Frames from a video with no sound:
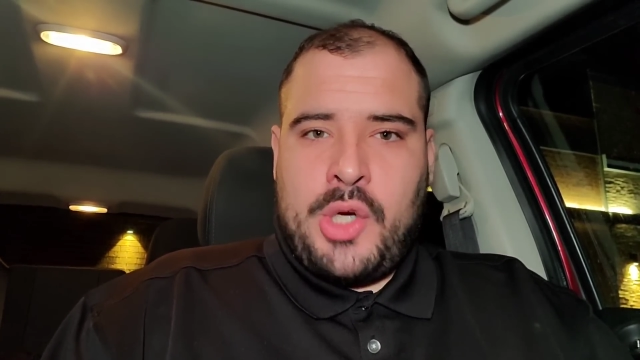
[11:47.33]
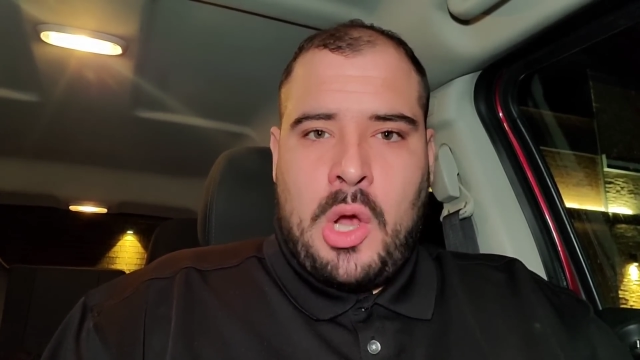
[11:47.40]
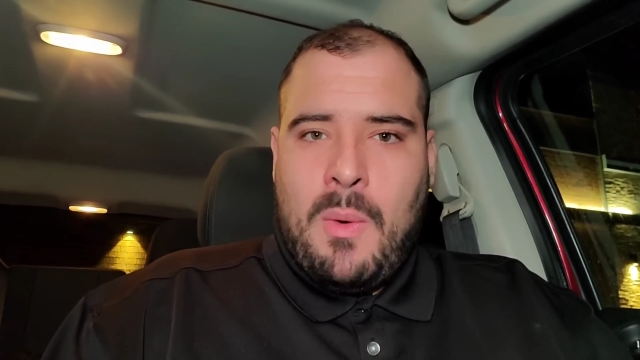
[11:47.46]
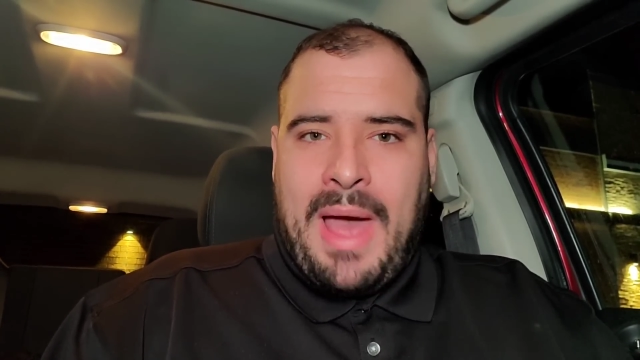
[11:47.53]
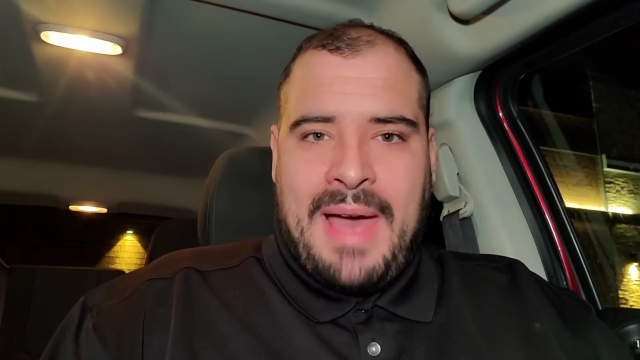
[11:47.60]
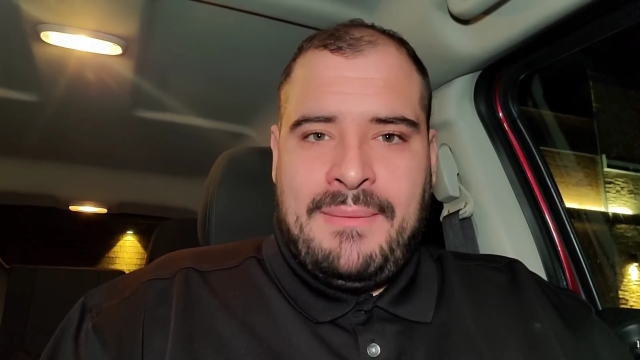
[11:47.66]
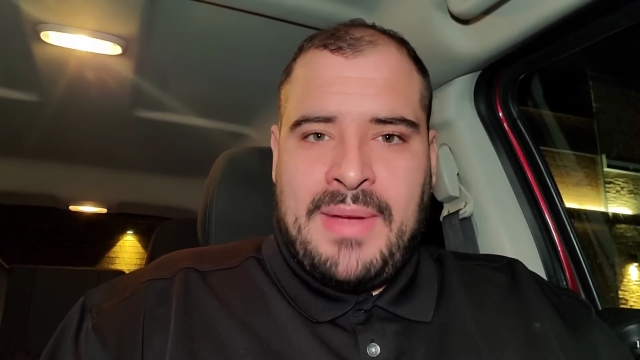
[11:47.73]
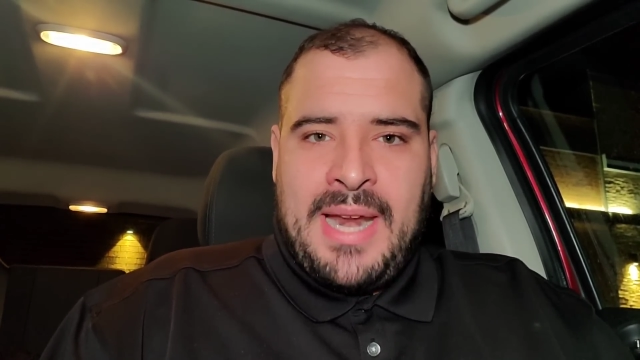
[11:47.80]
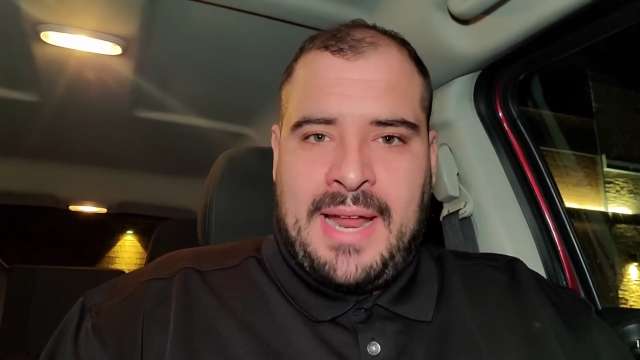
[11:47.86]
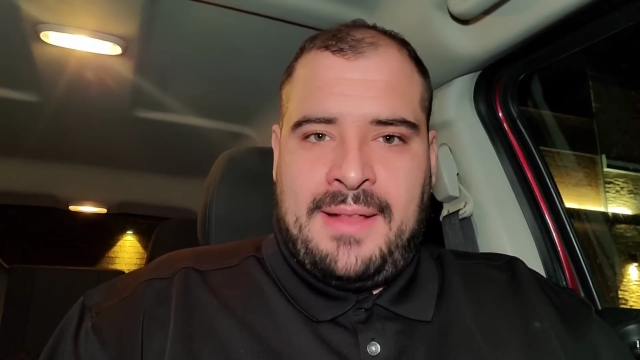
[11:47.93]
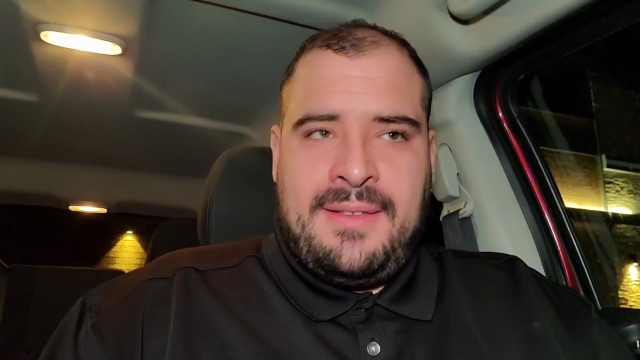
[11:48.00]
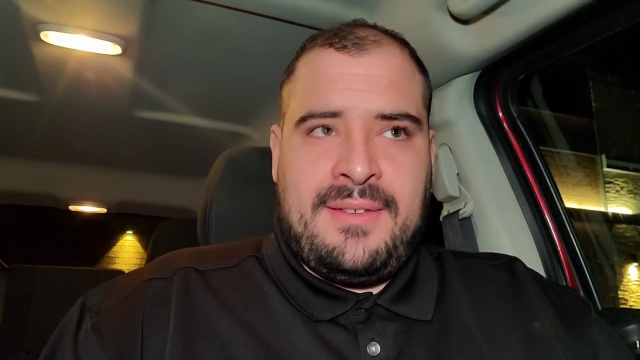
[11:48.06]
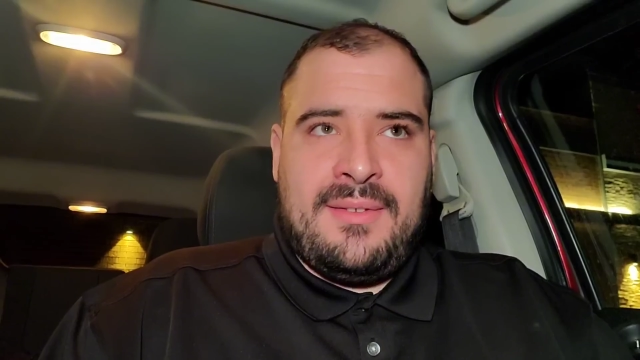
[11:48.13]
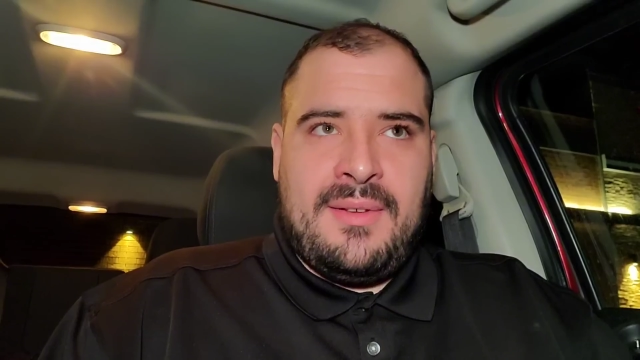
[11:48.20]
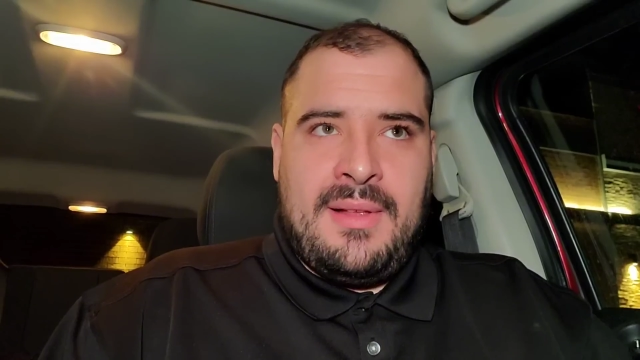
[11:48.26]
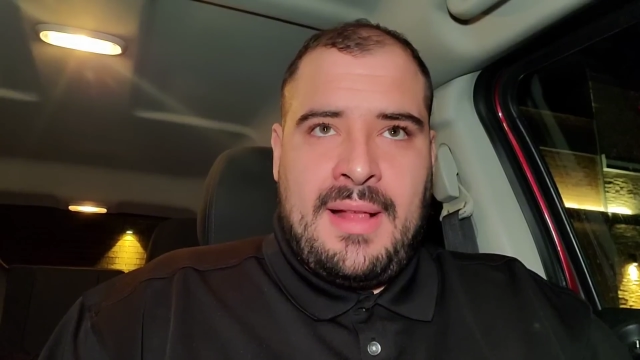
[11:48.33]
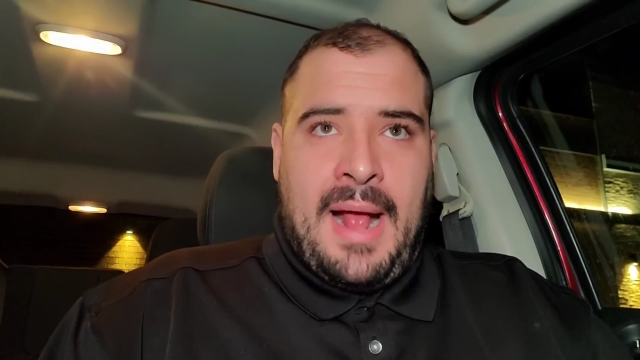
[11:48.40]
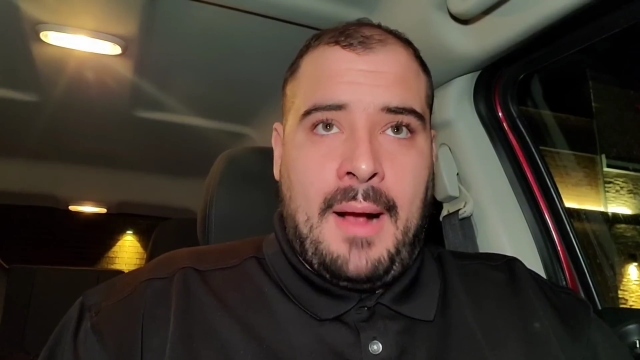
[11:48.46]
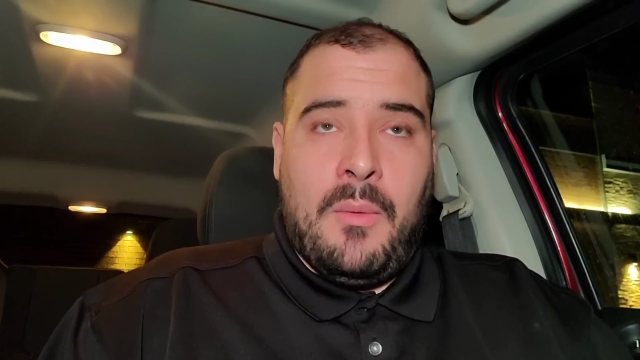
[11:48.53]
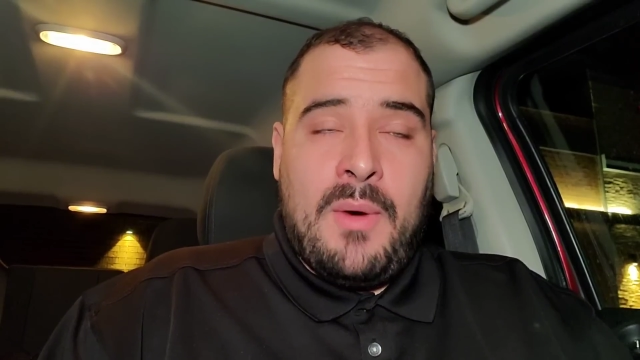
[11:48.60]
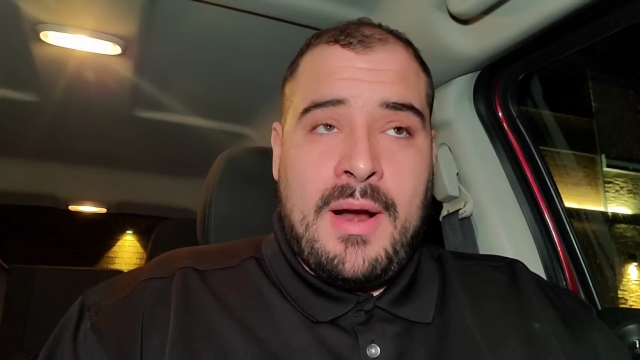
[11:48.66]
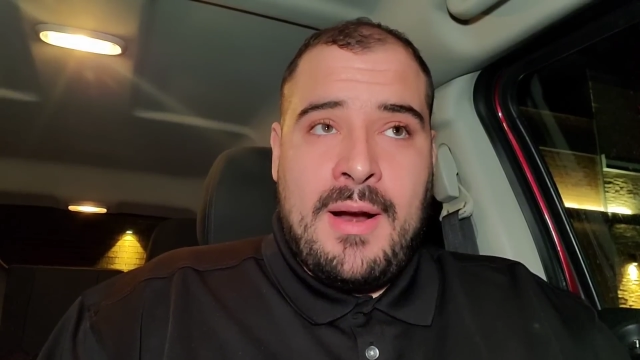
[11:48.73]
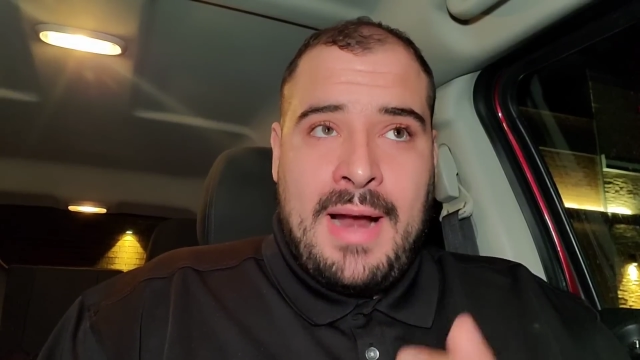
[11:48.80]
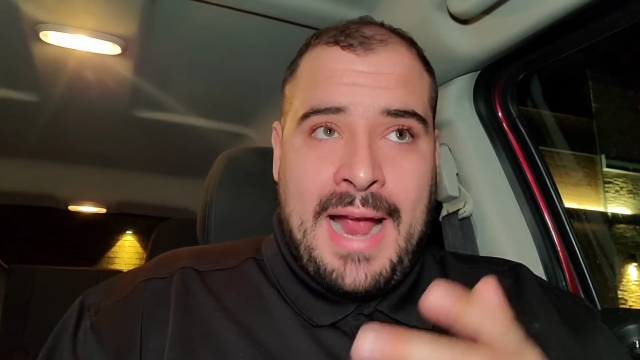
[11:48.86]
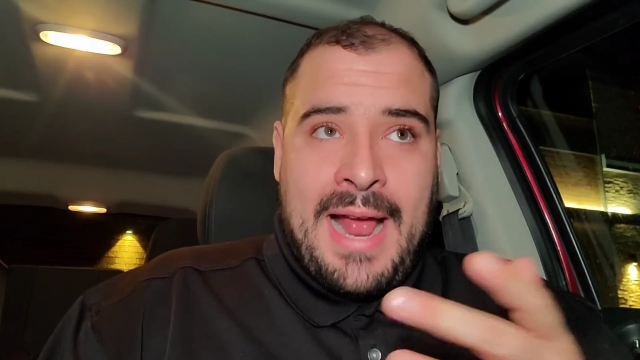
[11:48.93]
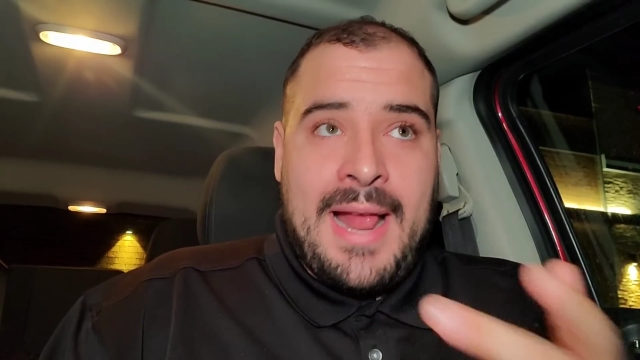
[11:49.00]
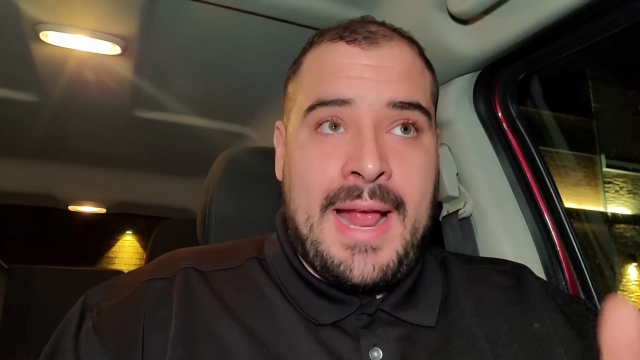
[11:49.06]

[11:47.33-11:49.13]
no evidence where